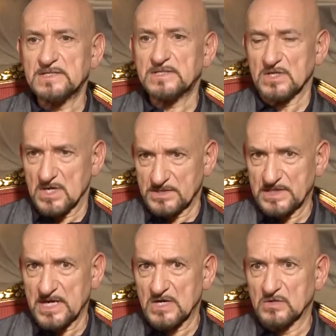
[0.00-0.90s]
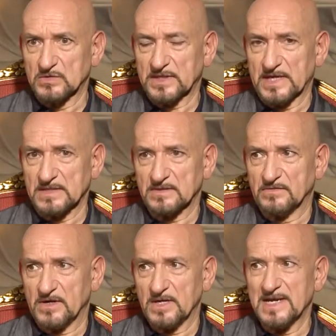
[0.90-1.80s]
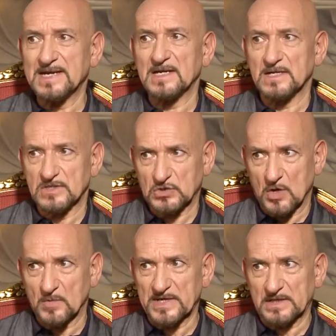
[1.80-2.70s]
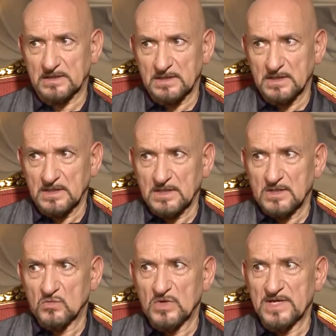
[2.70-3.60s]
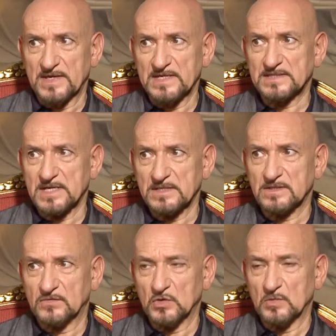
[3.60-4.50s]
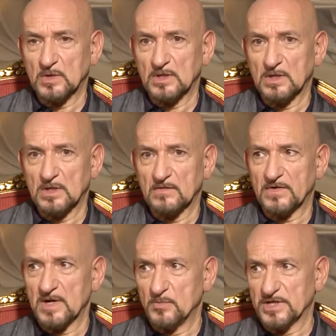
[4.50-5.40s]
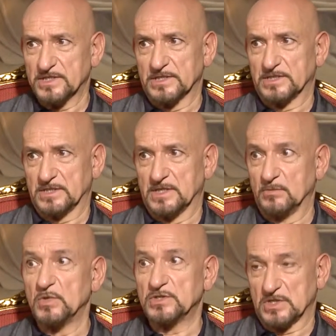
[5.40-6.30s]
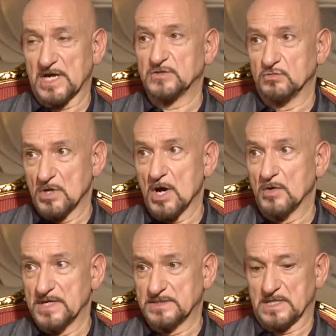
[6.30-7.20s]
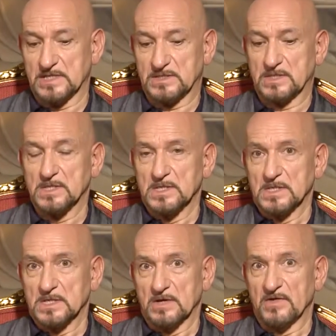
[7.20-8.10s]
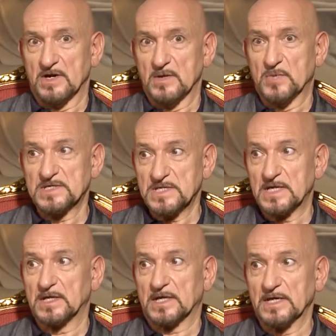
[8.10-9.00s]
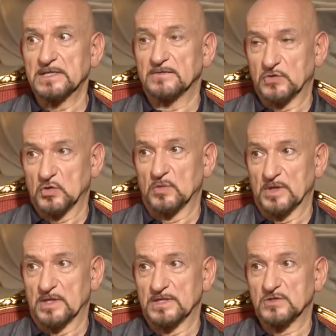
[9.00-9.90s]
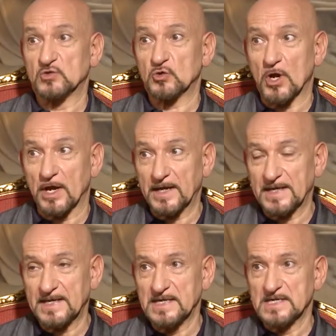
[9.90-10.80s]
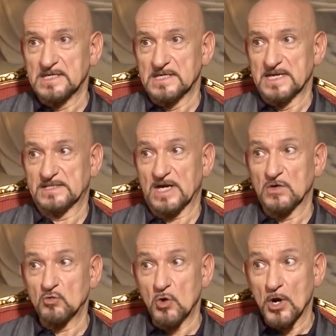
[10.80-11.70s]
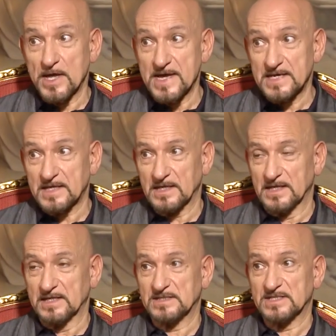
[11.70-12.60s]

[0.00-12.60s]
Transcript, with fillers: started out as a very English comic, with his sense of humour very British, which, as you know, is, is a, a very particular kind of humour. It's dry, it's ironic, it's